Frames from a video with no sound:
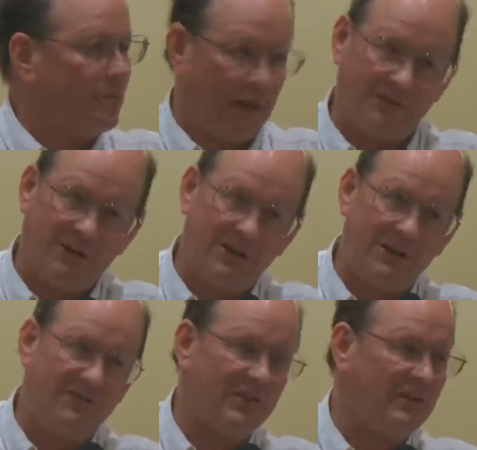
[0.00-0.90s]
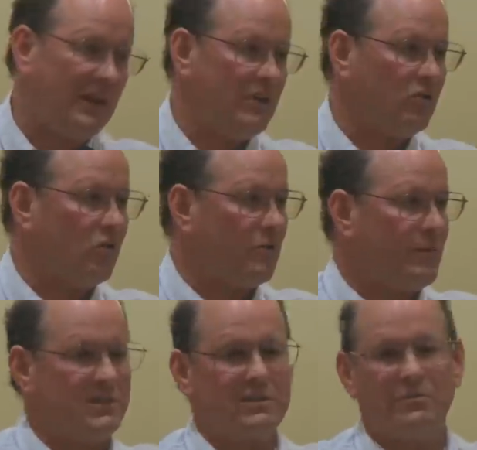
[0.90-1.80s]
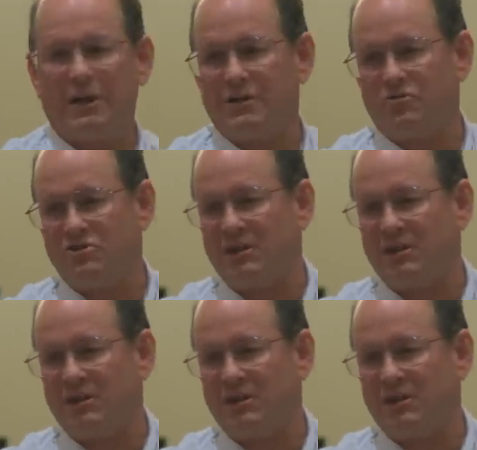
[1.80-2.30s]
Now, I'll tell you, even today, you go to Muslim countries,